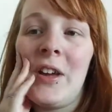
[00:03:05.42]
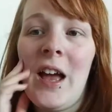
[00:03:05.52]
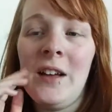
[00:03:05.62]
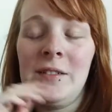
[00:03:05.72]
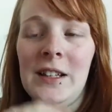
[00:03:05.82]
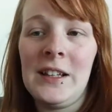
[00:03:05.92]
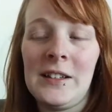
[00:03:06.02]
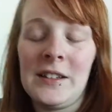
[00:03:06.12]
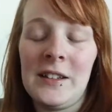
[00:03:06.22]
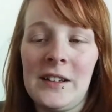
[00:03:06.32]
yeah,
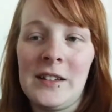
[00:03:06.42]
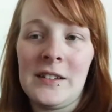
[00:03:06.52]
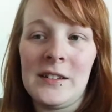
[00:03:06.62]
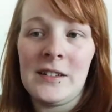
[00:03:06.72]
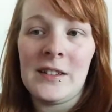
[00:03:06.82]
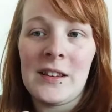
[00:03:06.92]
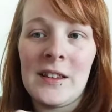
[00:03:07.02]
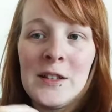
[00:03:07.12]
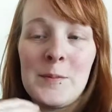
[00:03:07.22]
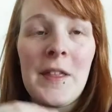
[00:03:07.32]

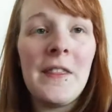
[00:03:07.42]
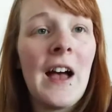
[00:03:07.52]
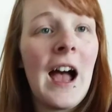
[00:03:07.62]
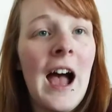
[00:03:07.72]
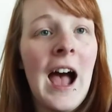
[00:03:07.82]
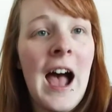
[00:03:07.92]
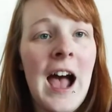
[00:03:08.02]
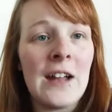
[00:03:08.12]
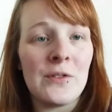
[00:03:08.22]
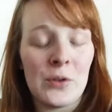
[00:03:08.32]
there's been that,
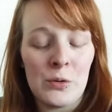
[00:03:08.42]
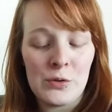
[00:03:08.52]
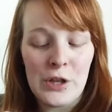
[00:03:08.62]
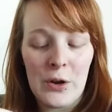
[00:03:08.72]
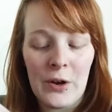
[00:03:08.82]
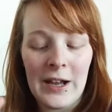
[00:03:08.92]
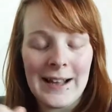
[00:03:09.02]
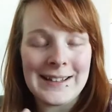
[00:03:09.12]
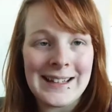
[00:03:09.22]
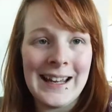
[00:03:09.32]
and also I
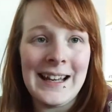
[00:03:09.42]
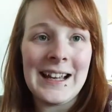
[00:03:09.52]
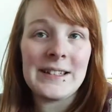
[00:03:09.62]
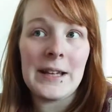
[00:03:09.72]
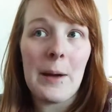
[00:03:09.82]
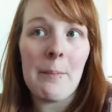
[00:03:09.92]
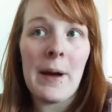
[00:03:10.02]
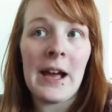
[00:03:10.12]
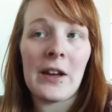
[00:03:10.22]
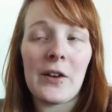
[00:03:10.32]
had a letter
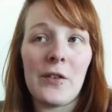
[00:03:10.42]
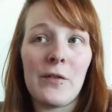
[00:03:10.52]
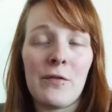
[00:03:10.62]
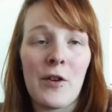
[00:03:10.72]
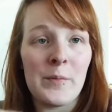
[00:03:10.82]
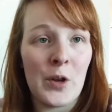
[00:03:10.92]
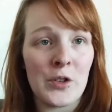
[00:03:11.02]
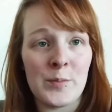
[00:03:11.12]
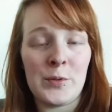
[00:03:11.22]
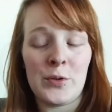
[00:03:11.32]
back from the
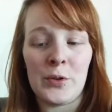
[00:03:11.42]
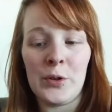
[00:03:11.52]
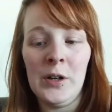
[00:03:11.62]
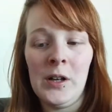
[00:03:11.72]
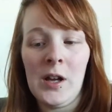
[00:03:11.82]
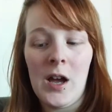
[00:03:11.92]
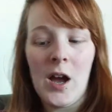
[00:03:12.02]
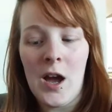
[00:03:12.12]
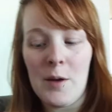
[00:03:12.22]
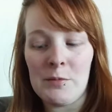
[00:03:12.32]
hospital
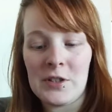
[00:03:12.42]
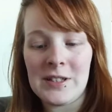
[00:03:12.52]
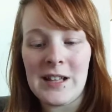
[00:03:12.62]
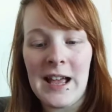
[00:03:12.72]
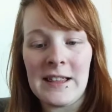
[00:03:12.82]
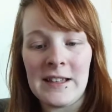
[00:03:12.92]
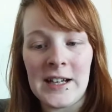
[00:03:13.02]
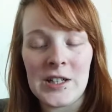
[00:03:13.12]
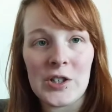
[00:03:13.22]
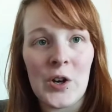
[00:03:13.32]
to say
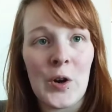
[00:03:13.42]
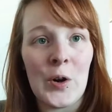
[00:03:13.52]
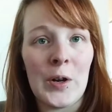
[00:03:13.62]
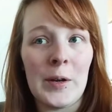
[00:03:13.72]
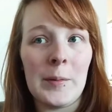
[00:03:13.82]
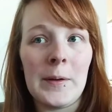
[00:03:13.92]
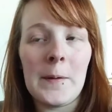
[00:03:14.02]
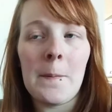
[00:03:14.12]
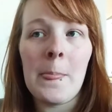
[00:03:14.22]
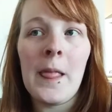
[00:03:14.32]
that I'm
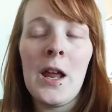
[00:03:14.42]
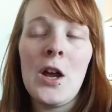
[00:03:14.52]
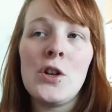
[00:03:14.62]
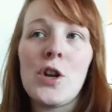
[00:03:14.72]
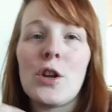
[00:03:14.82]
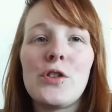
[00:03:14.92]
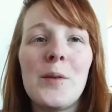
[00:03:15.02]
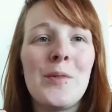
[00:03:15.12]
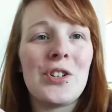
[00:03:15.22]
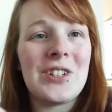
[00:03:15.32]
not
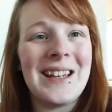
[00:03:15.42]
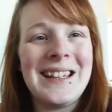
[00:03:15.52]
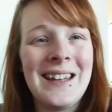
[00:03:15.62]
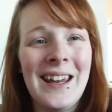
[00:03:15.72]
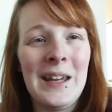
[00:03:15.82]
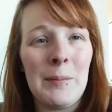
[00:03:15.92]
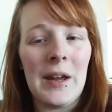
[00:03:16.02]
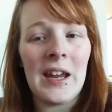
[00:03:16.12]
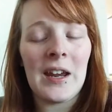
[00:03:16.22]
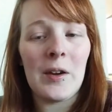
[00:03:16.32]
so much
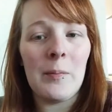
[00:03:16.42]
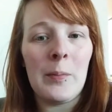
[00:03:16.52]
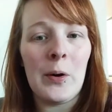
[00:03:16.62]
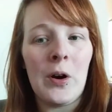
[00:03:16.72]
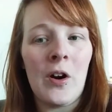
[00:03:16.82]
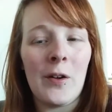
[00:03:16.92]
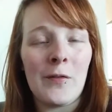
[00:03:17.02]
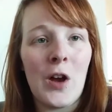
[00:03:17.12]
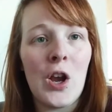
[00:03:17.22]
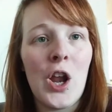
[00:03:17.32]
anemic, but
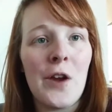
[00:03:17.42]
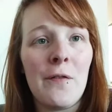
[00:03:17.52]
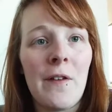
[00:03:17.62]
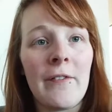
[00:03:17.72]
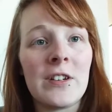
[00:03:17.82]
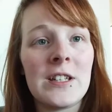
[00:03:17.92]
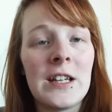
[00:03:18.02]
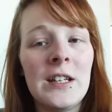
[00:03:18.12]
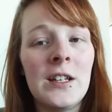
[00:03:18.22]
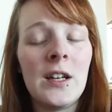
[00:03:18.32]
I've got low
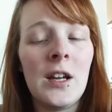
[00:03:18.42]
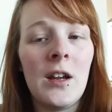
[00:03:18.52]
ferritin